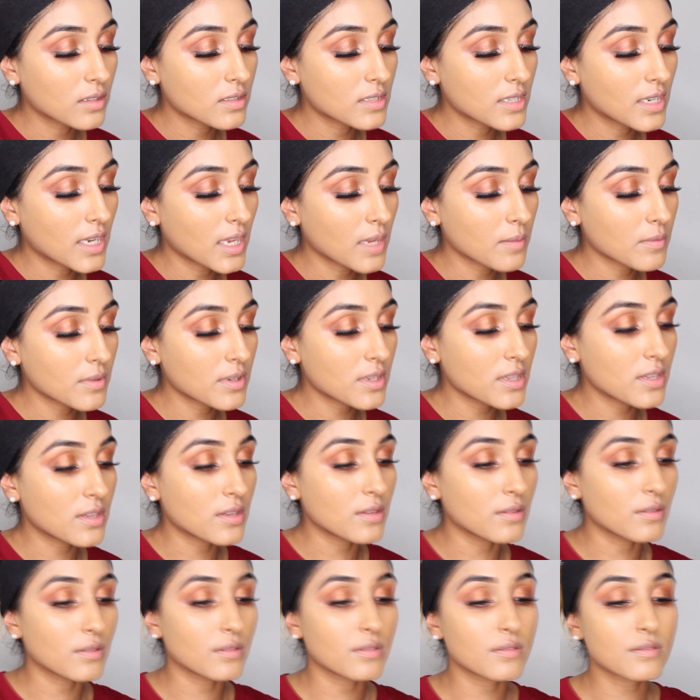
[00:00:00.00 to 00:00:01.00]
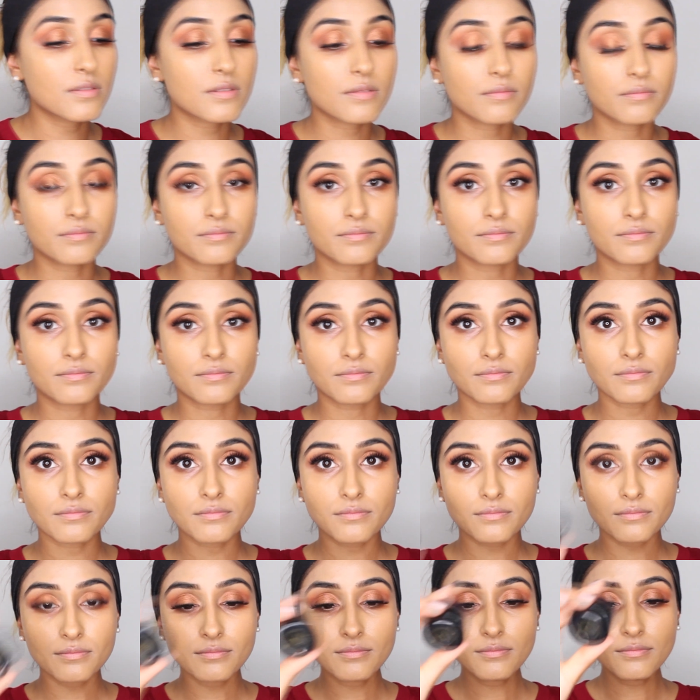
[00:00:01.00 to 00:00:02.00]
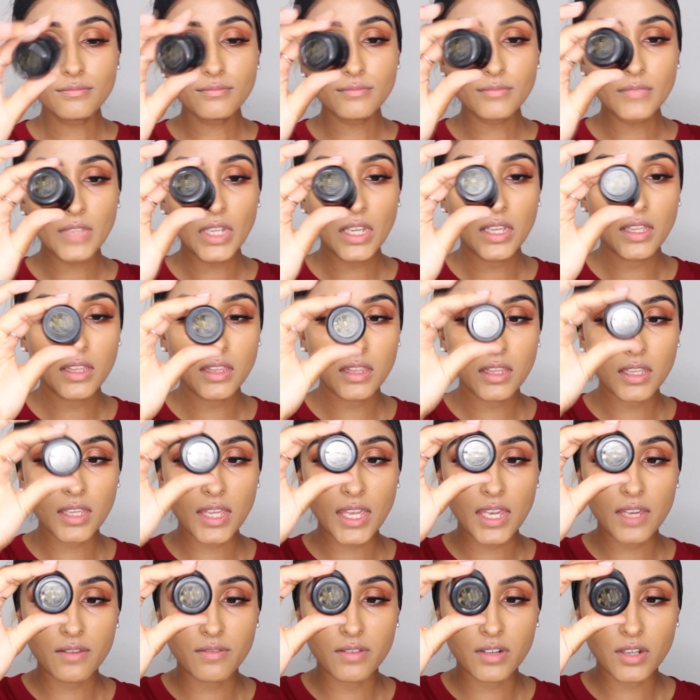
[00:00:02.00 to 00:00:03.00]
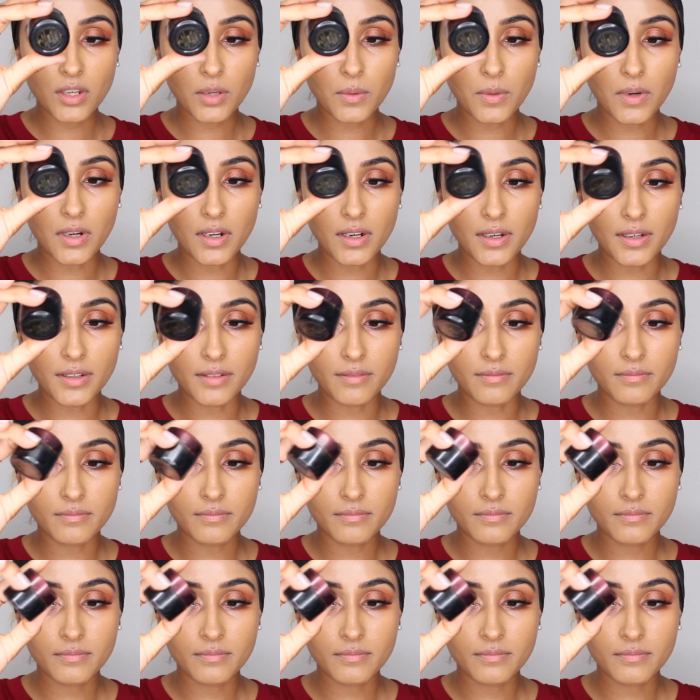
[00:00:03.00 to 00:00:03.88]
Today I'm going to use the Kevyn Aucoin